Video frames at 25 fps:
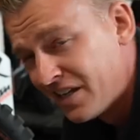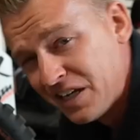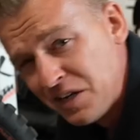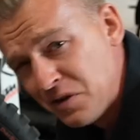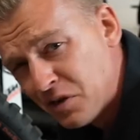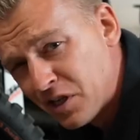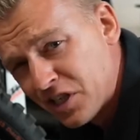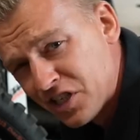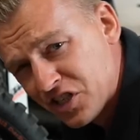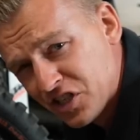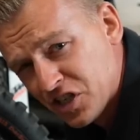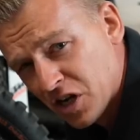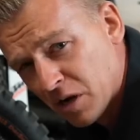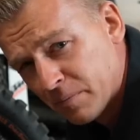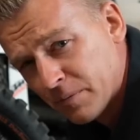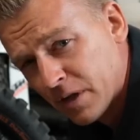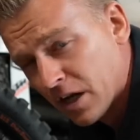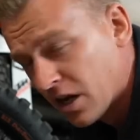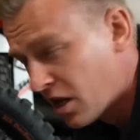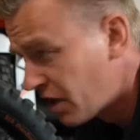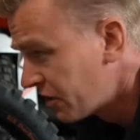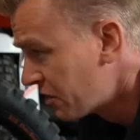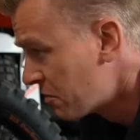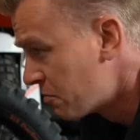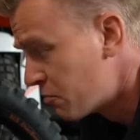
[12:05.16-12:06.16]
You could jump the
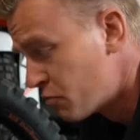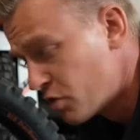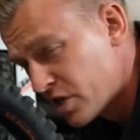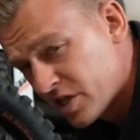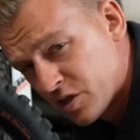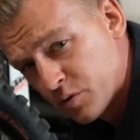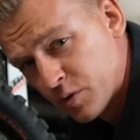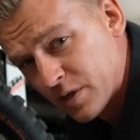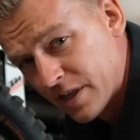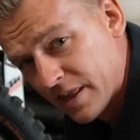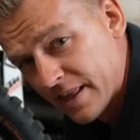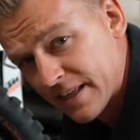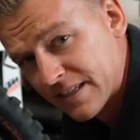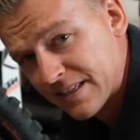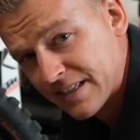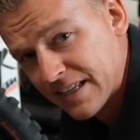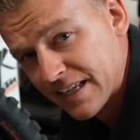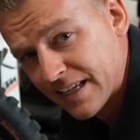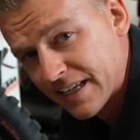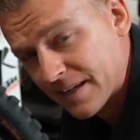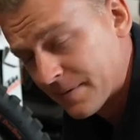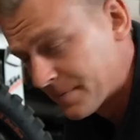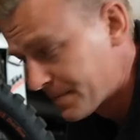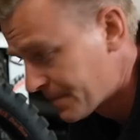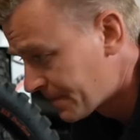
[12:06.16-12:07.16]
London Bridge with this
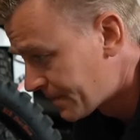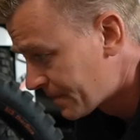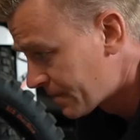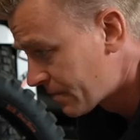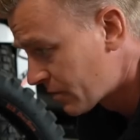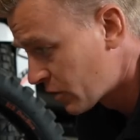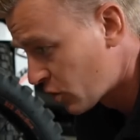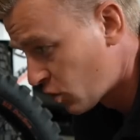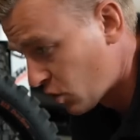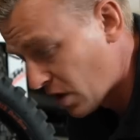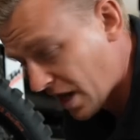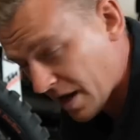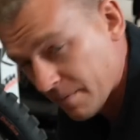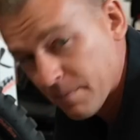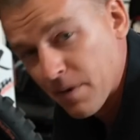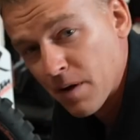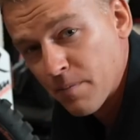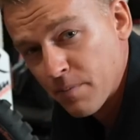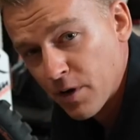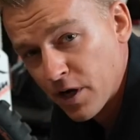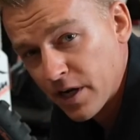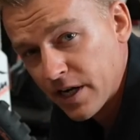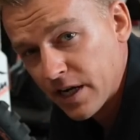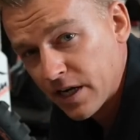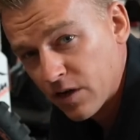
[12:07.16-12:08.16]
thing. Or like my
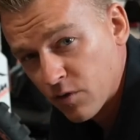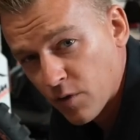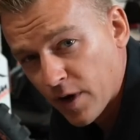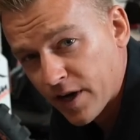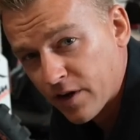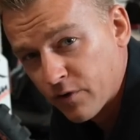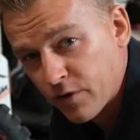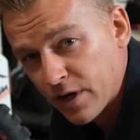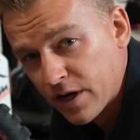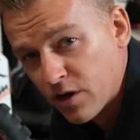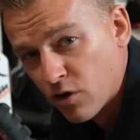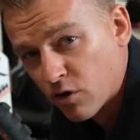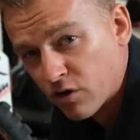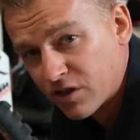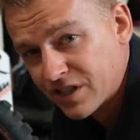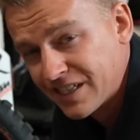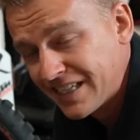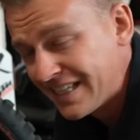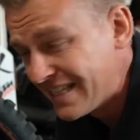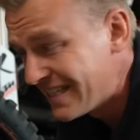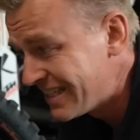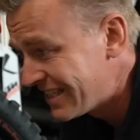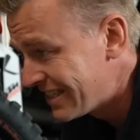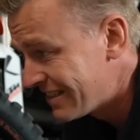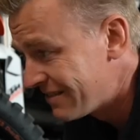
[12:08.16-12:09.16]
buddy, Gregory
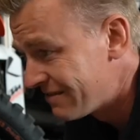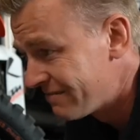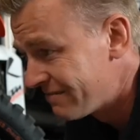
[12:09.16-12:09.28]
Gordine.